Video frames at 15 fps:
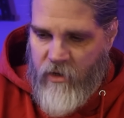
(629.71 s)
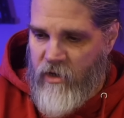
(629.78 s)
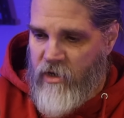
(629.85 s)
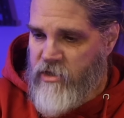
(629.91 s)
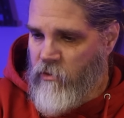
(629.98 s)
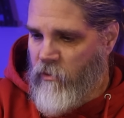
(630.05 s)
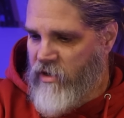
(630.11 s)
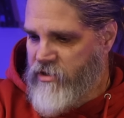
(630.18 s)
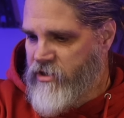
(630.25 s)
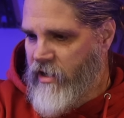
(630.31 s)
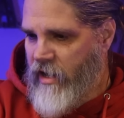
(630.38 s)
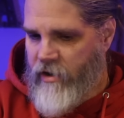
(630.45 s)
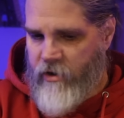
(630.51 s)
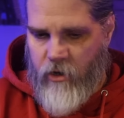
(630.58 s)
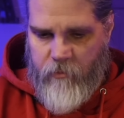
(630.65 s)
So once you
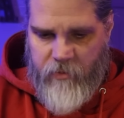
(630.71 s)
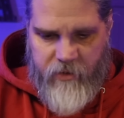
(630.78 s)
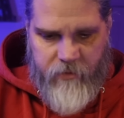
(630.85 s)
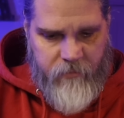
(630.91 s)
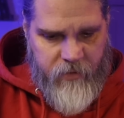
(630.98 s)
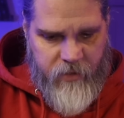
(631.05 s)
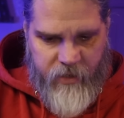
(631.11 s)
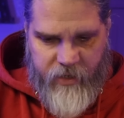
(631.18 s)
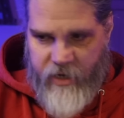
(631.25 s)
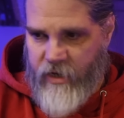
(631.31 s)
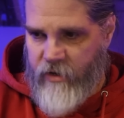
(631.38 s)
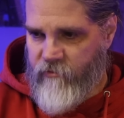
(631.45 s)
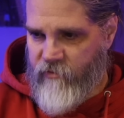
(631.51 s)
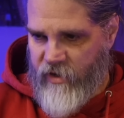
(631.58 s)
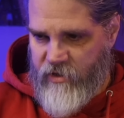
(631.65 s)
got it open,
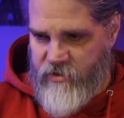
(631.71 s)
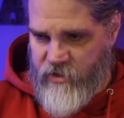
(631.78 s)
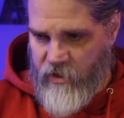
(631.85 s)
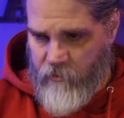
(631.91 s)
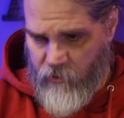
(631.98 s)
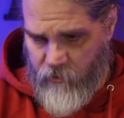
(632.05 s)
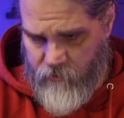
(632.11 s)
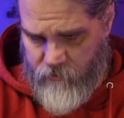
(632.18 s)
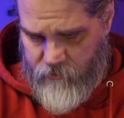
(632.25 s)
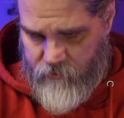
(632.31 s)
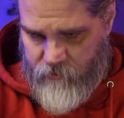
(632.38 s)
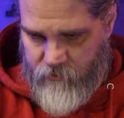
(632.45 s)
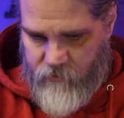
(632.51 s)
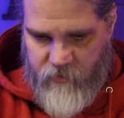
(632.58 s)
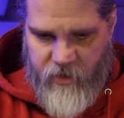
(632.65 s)
again, very simple.
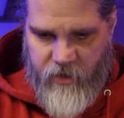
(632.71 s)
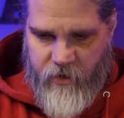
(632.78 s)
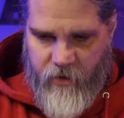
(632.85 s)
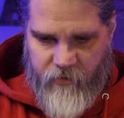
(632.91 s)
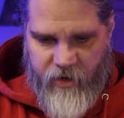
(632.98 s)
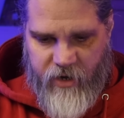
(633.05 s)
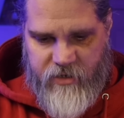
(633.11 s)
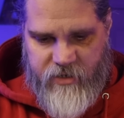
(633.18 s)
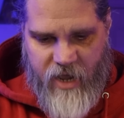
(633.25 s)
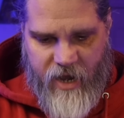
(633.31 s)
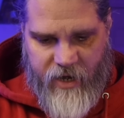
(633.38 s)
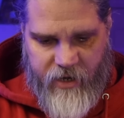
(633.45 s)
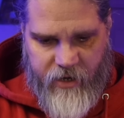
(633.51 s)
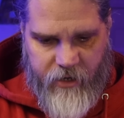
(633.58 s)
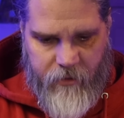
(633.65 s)
Get another
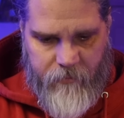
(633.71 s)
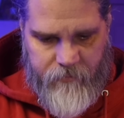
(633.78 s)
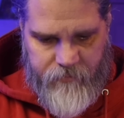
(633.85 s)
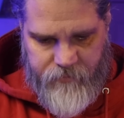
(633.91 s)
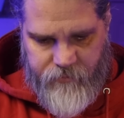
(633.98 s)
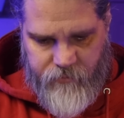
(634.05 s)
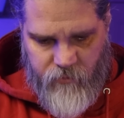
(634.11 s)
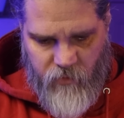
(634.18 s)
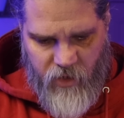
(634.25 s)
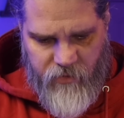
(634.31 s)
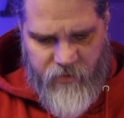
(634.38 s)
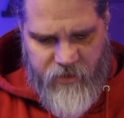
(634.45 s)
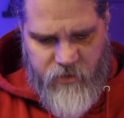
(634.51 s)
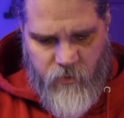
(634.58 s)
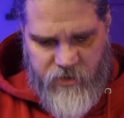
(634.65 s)
AirTag here.
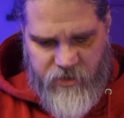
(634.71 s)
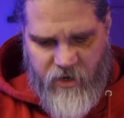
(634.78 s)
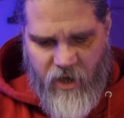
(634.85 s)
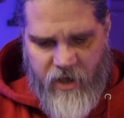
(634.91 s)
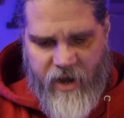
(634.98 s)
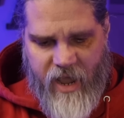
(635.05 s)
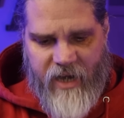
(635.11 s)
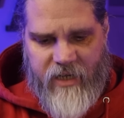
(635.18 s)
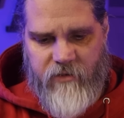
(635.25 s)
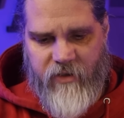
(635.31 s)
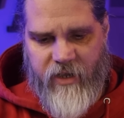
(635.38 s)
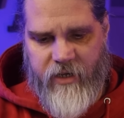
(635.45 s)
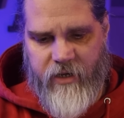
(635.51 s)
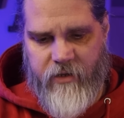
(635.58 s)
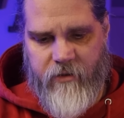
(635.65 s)
This one's not
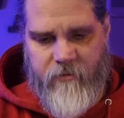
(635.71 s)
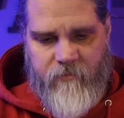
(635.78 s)
activated,